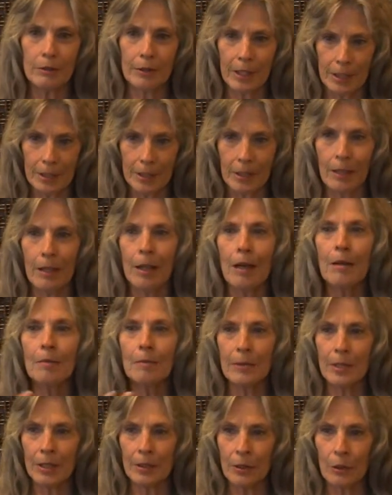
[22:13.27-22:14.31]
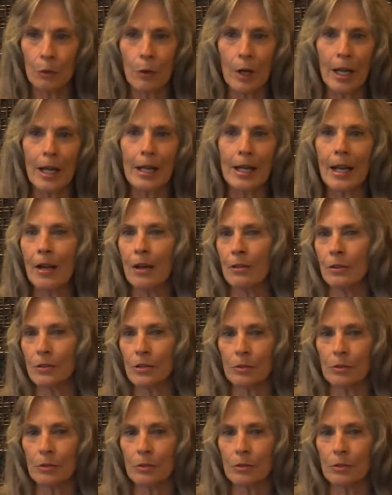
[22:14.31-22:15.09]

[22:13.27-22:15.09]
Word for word: let it come, let it cry it out,